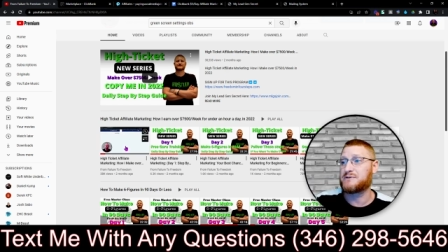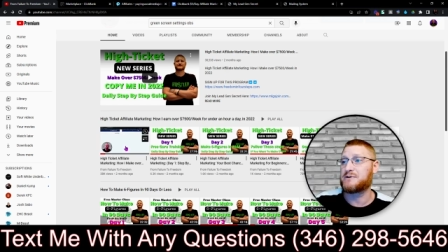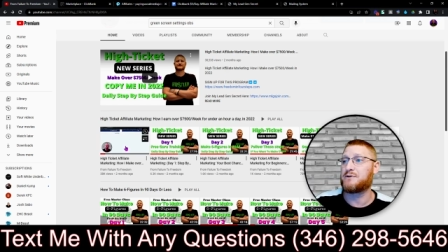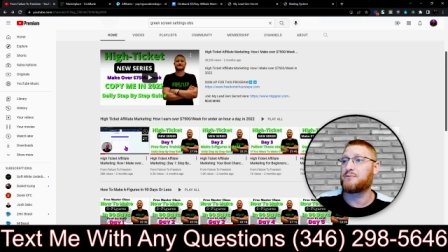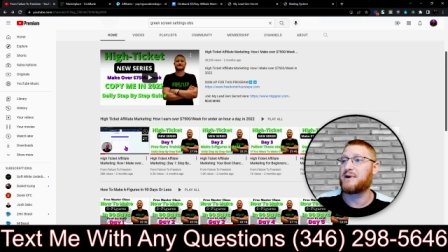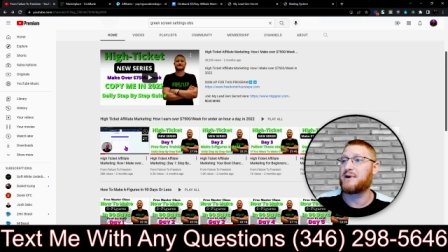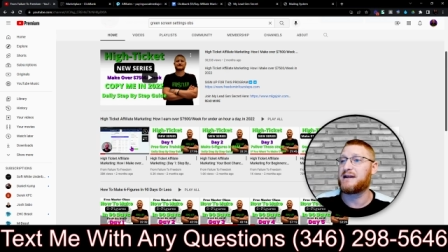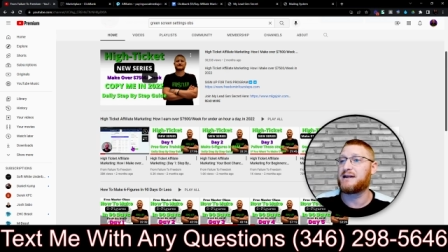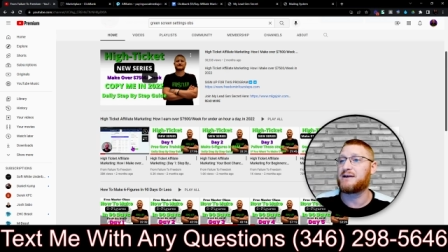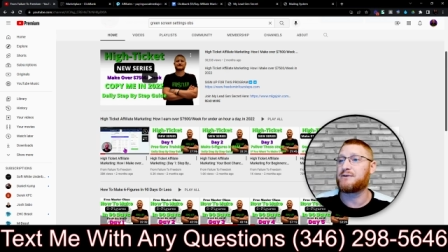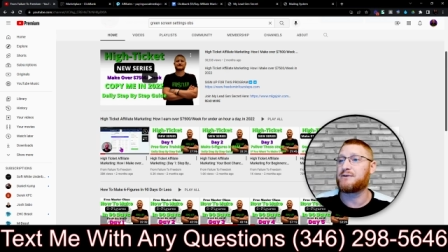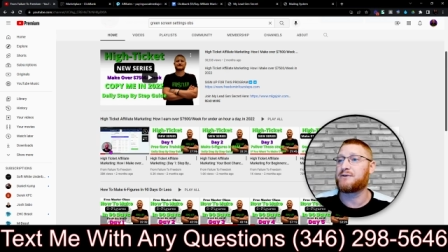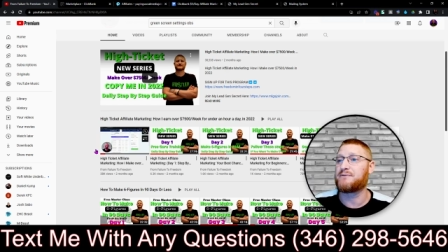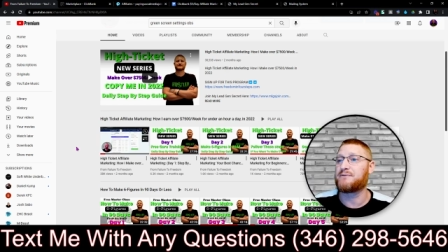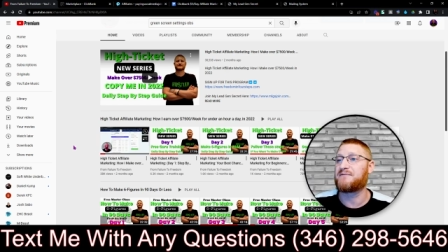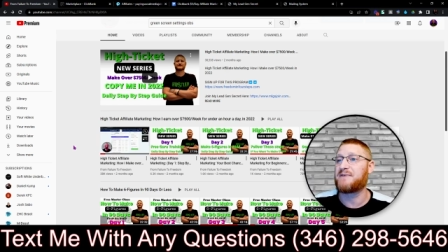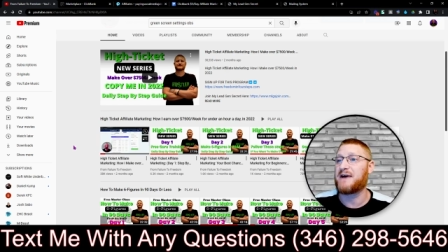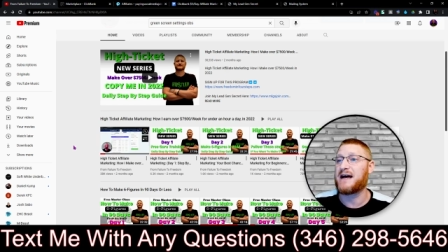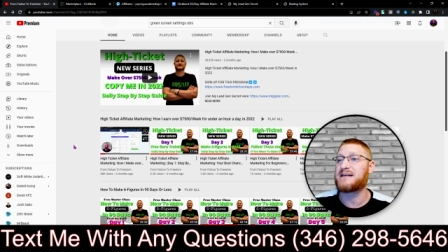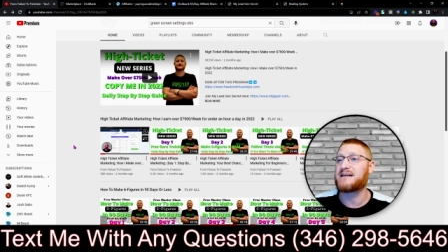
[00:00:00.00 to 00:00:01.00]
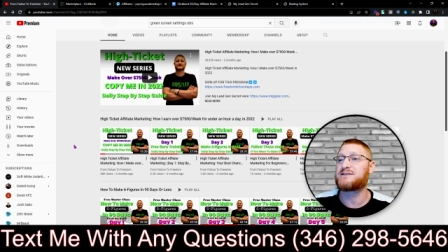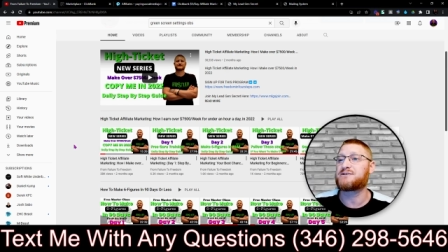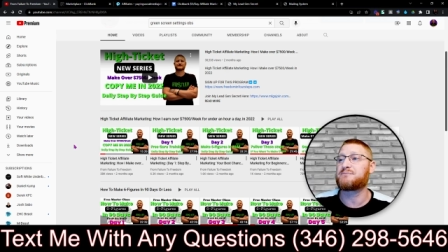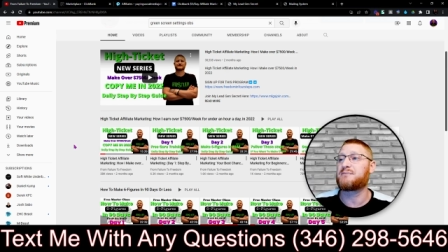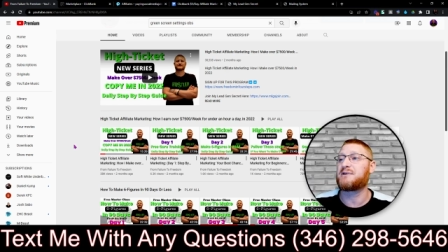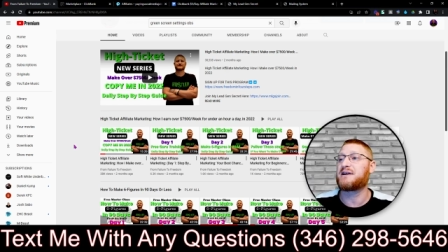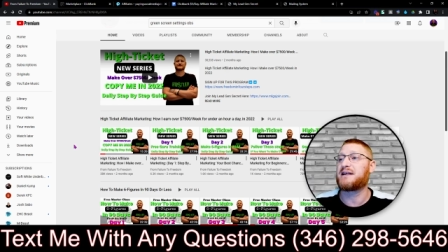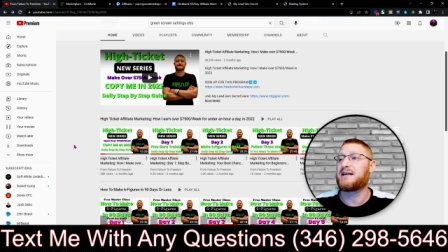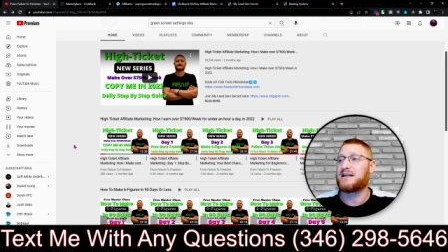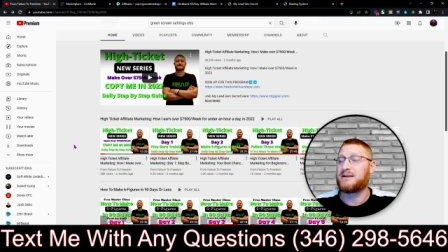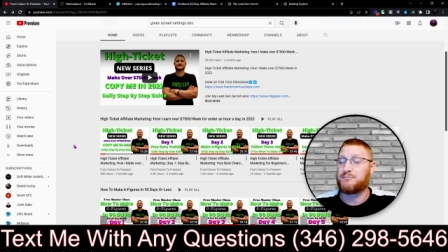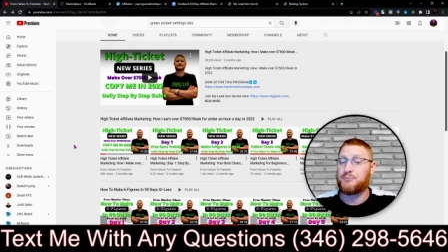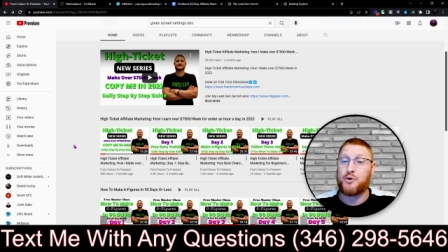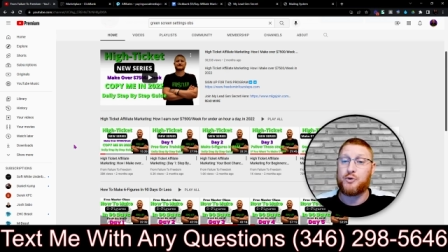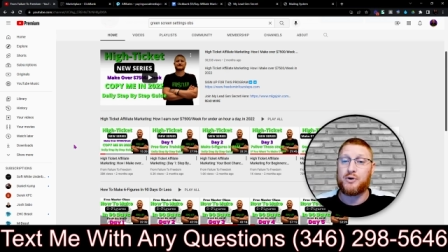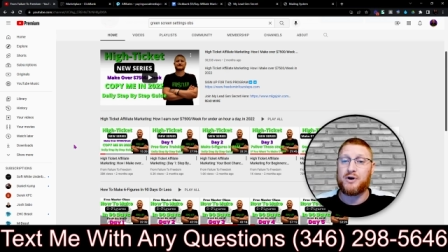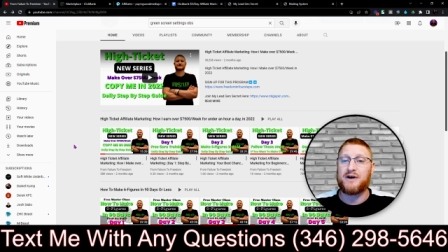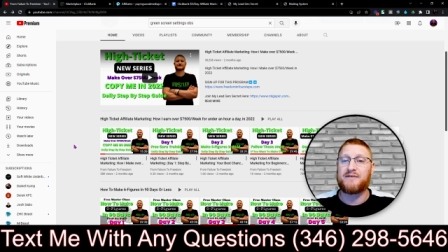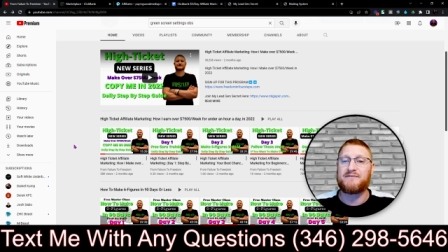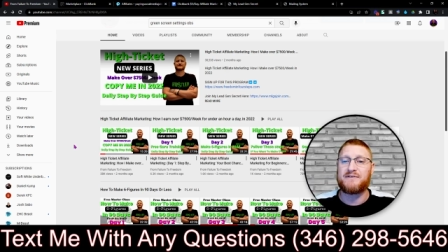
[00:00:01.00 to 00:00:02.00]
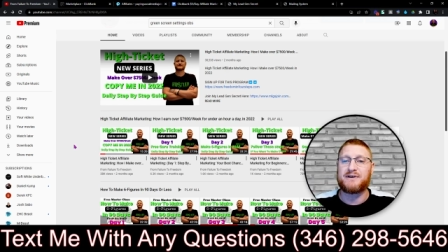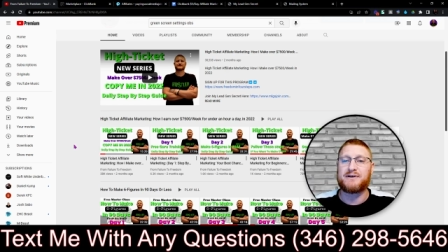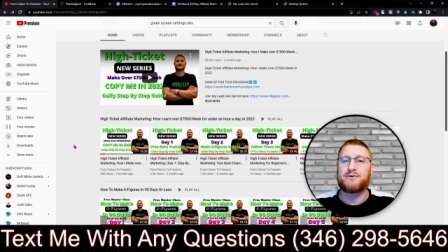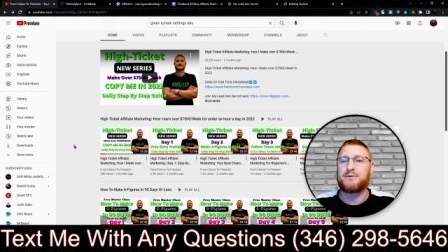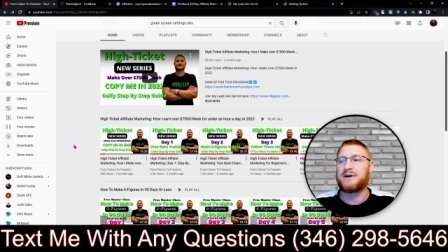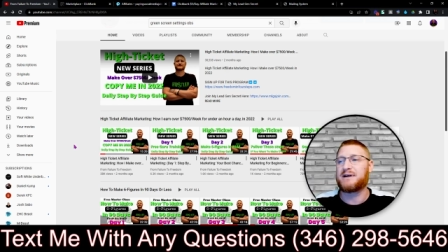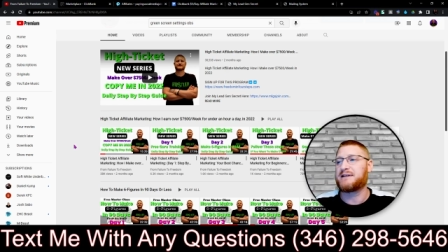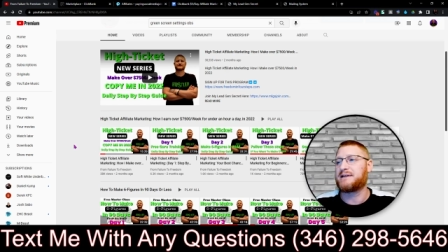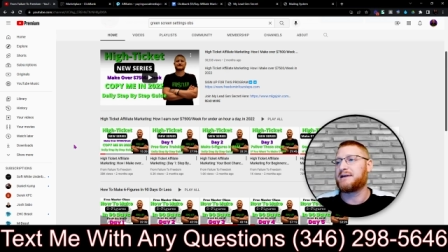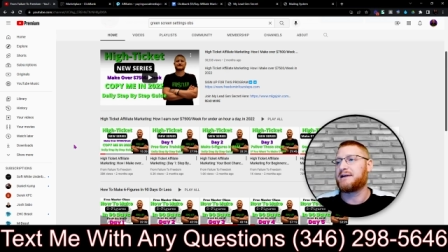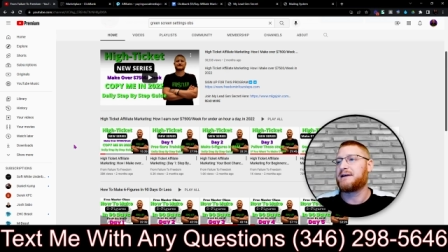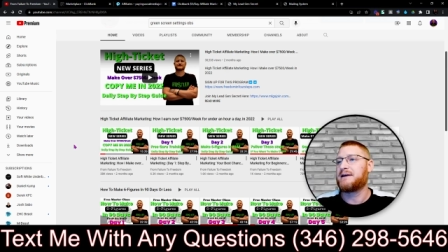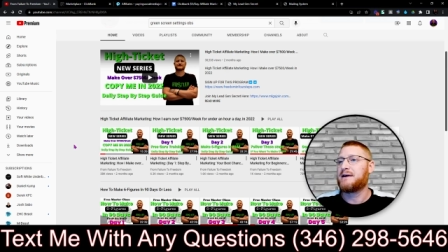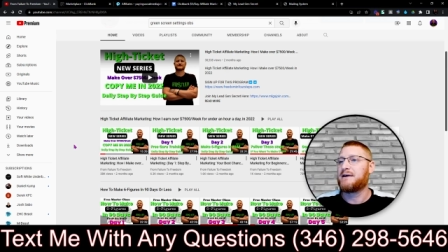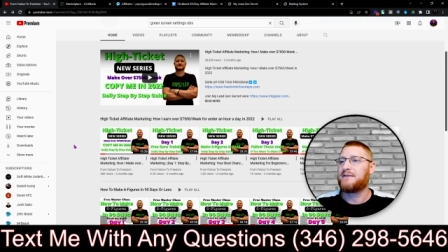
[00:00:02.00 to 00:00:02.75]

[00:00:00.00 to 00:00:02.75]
a way to earn faster money and more of it quickly,